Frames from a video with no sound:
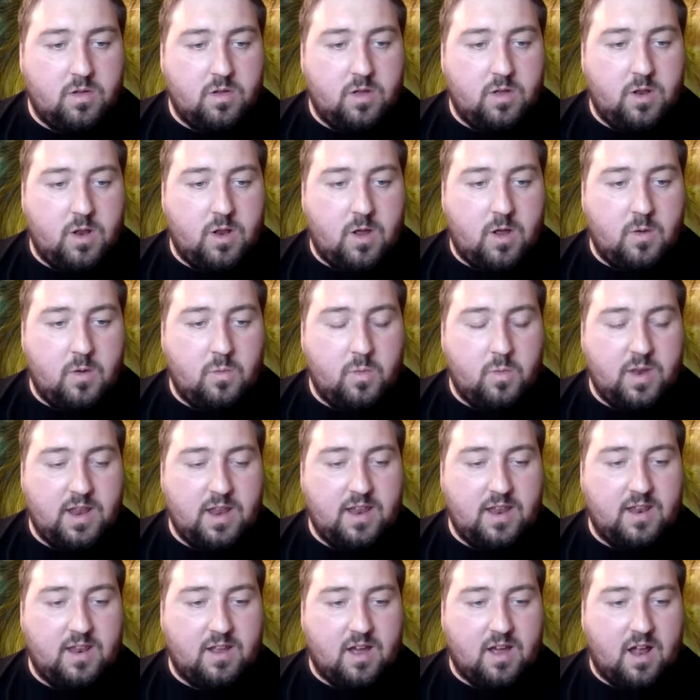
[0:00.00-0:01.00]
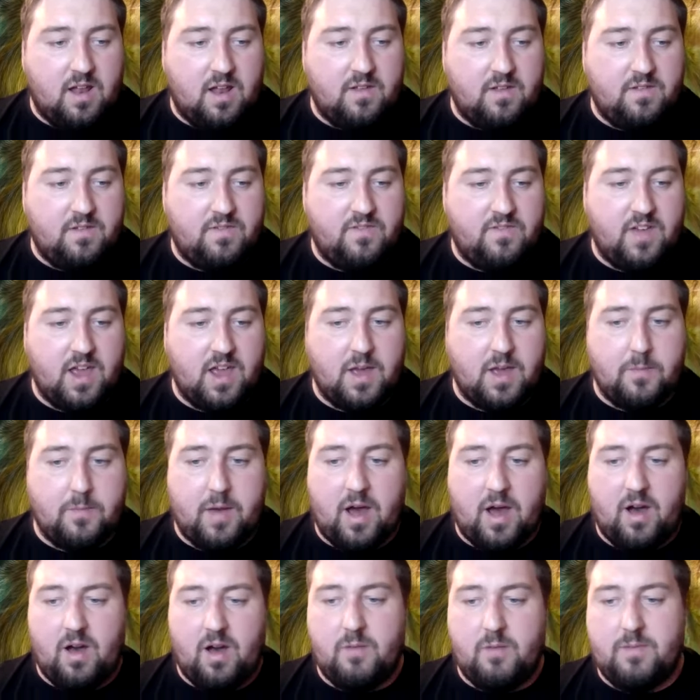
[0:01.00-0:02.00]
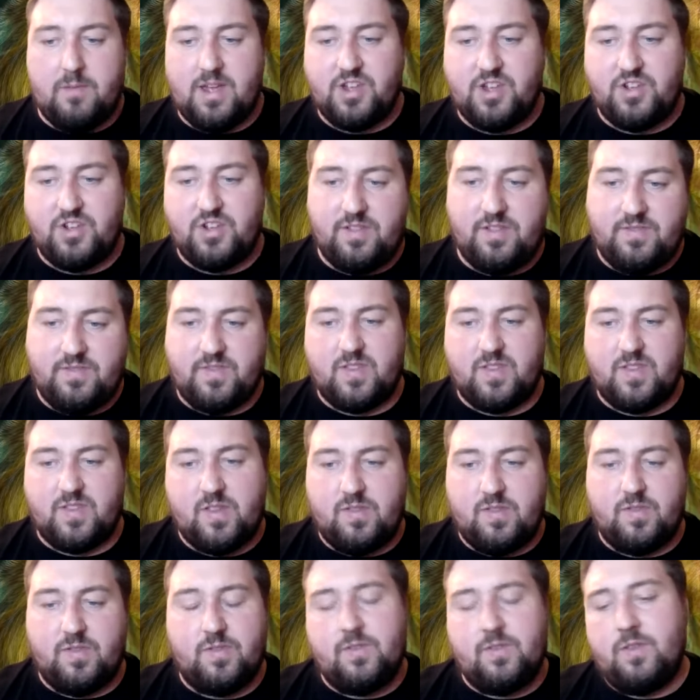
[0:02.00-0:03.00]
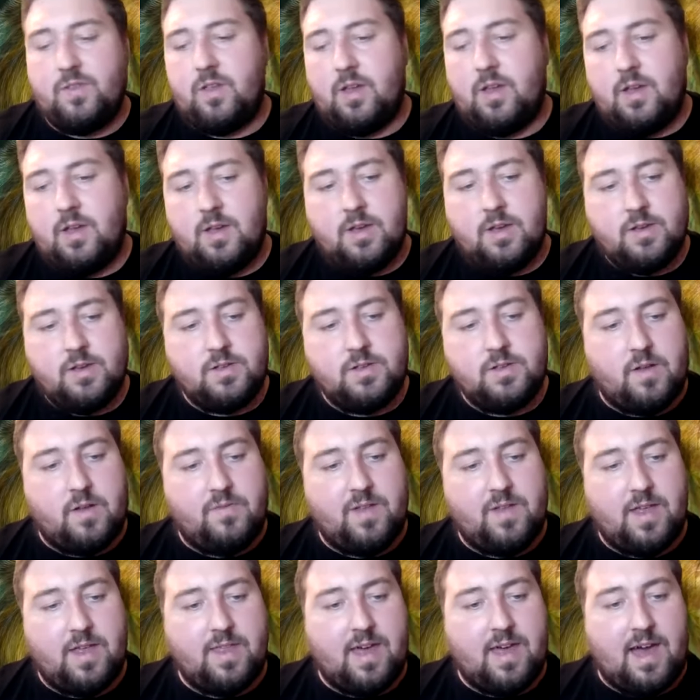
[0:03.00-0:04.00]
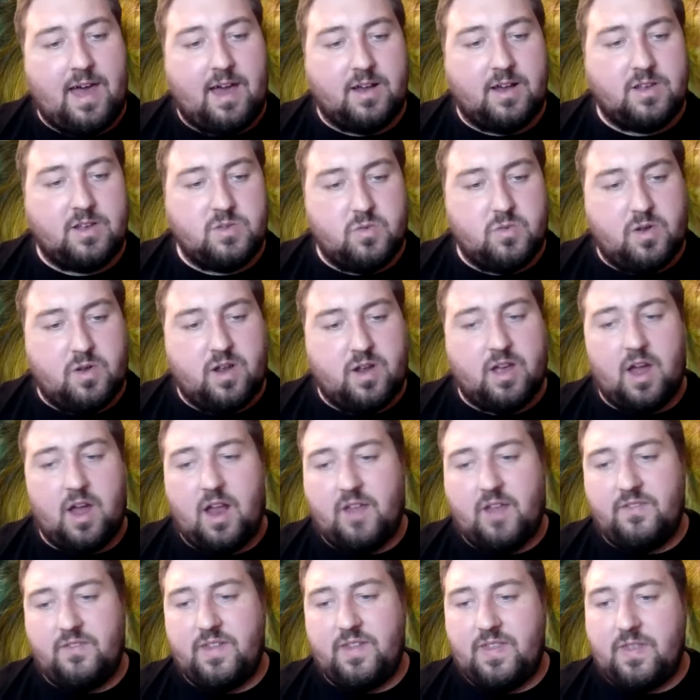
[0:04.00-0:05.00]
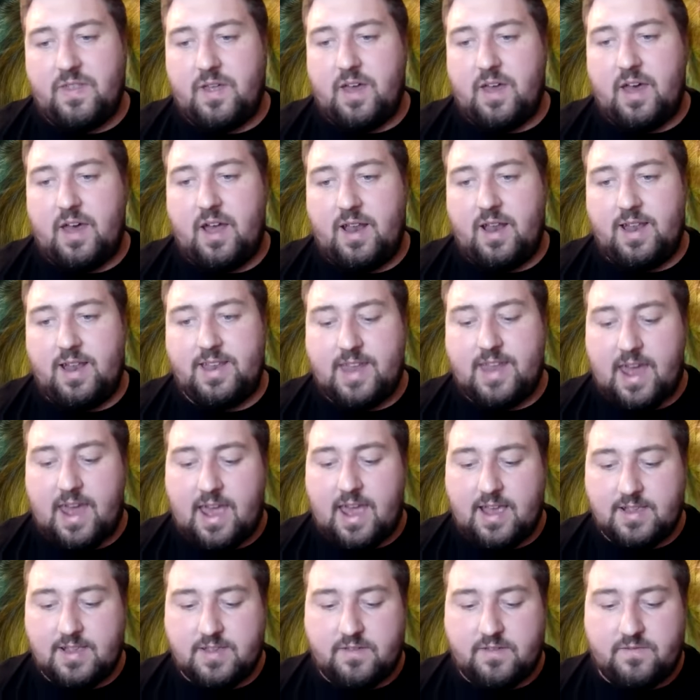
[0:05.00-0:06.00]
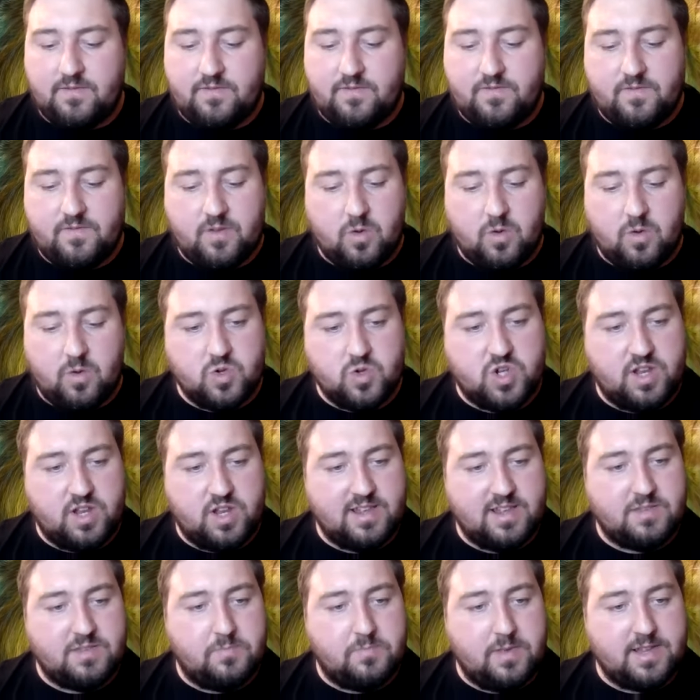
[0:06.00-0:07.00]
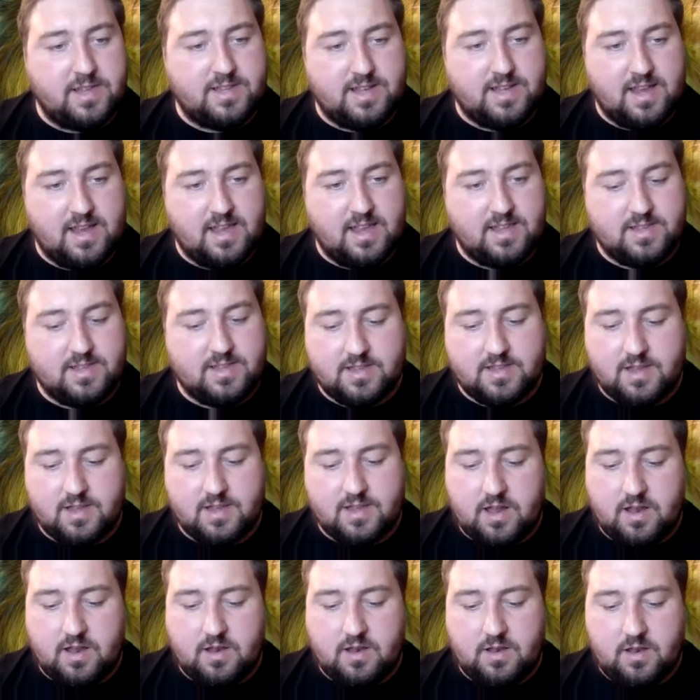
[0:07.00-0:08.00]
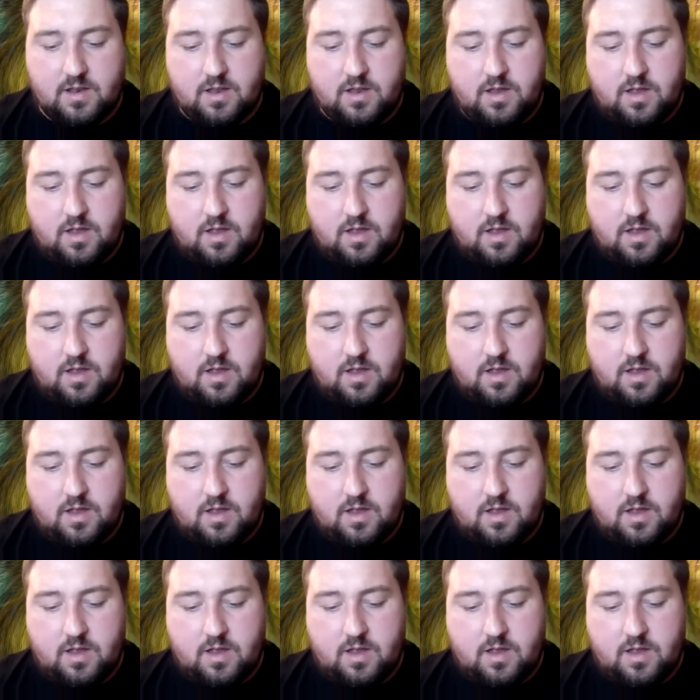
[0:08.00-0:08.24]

you know, we need to kind of think about our missions and stuff like that because we are kind of in the early days of launching this business. And